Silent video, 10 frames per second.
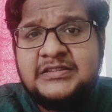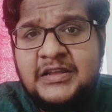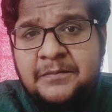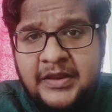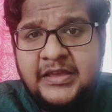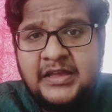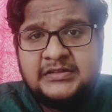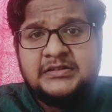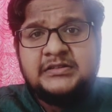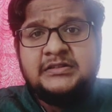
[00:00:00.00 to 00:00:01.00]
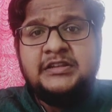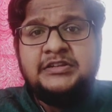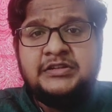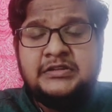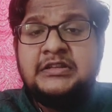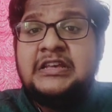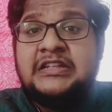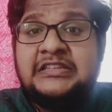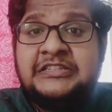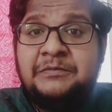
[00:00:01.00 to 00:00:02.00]
I said, precancerous lesion.
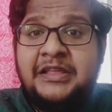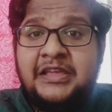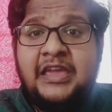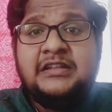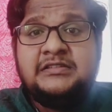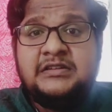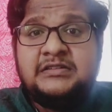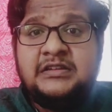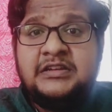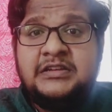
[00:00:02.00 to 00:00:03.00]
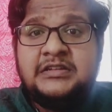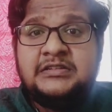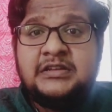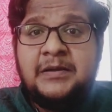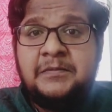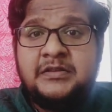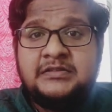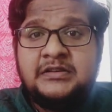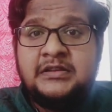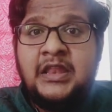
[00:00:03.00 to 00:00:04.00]
These precancerous lesions are
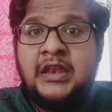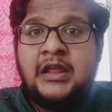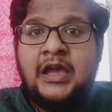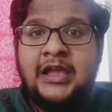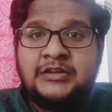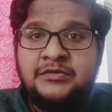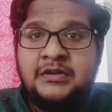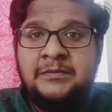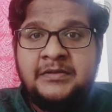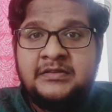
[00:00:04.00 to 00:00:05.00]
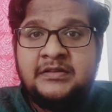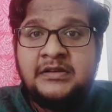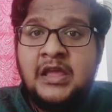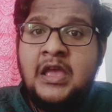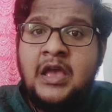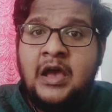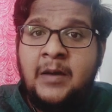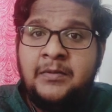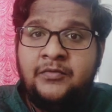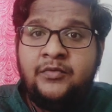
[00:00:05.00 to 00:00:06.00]
actually present
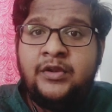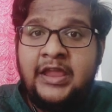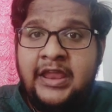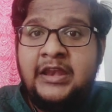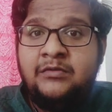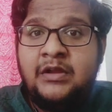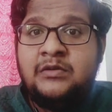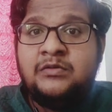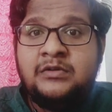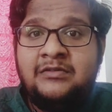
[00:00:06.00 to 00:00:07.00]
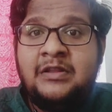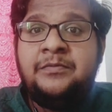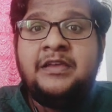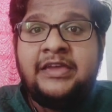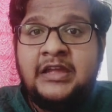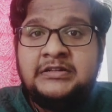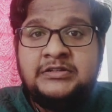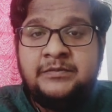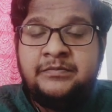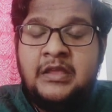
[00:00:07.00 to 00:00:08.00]
before anyone who develops a
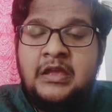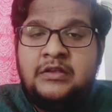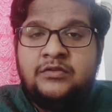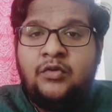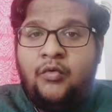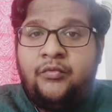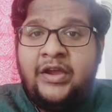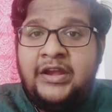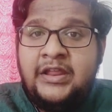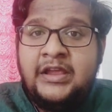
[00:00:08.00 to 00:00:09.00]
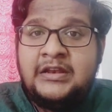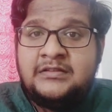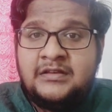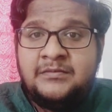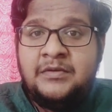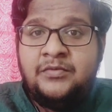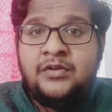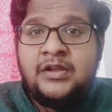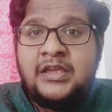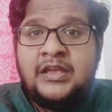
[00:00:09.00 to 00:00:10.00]
cancer. So finding it just
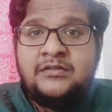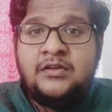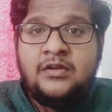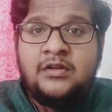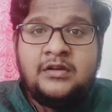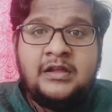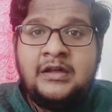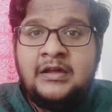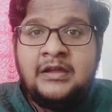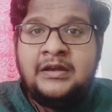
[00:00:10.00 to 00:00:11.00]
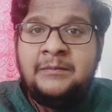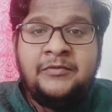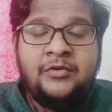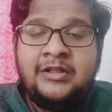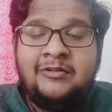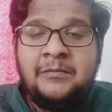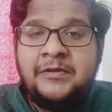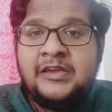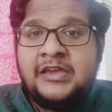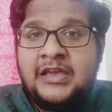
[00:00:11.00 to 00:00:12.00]
before a cancer or before
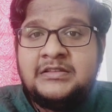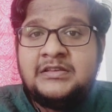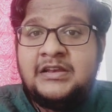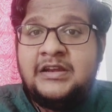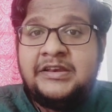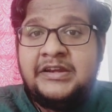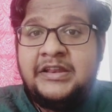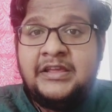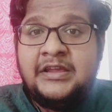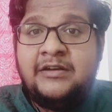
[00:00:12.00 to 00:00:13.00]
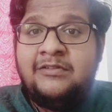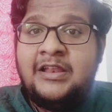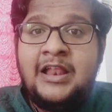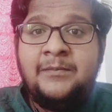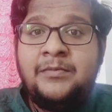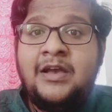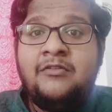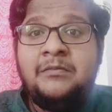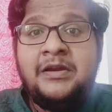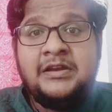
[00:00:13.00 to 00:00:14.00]
developing a cancer and treating it will help you
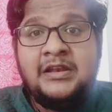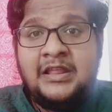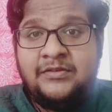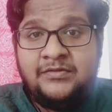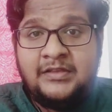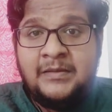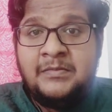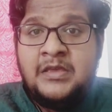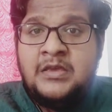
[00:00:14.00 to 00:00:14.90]
have a better lifestyle.